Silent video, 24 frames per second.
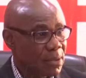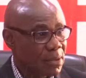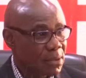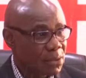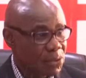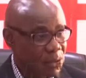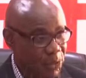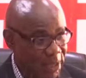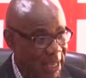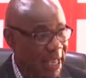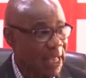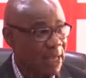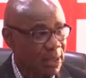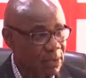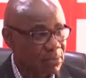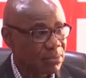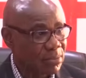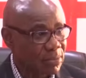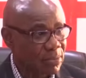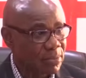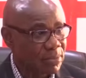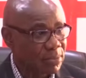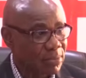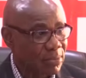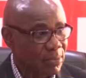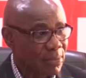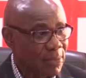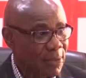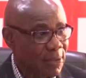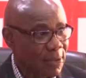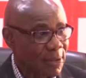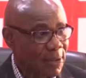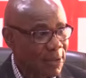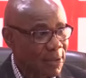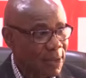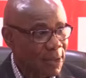Today,
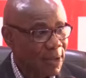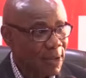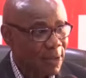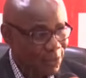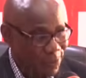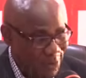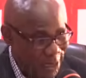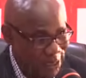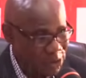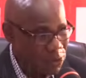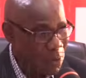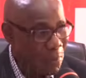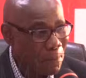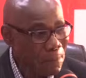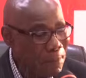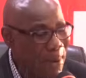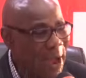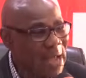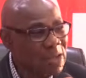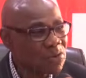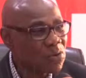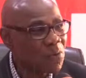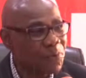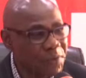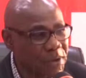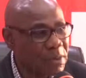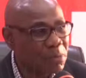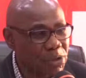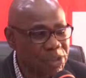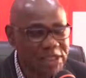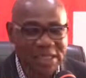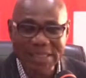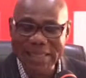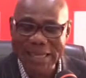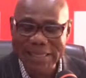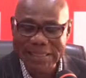there are some parts of Imo
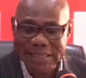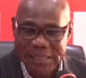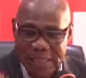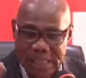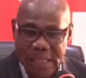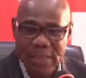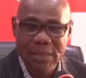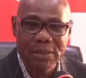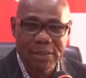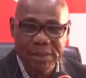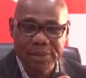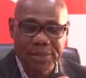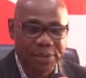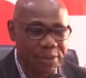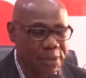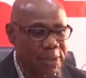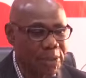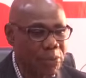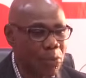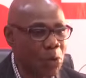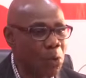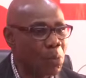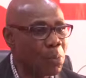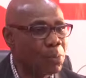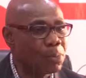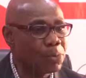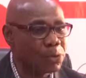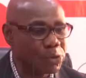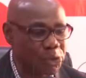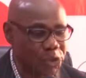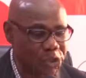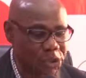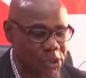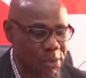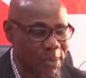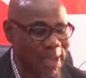State that
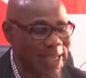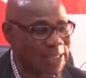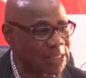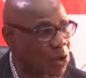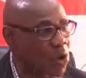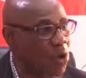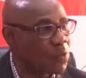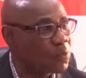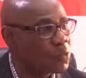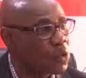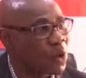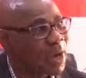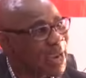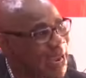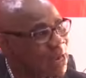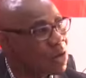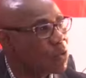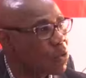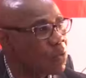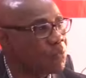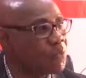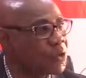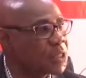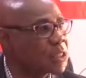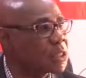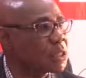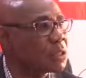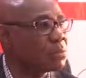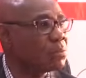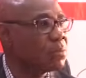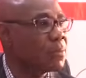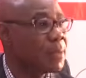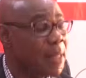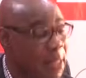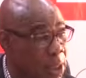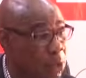Uzodinma as governor cannot visit,
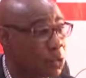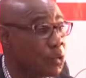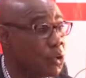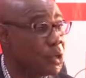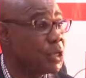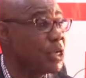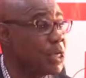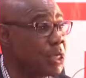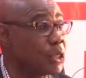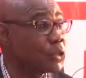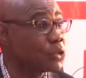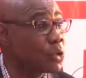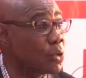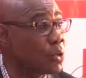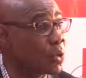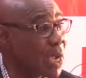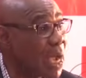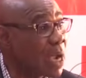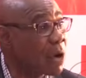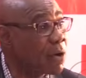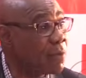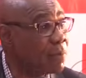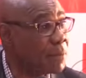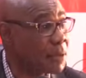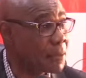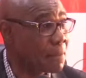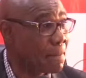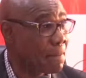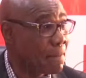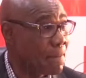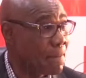including his own local government.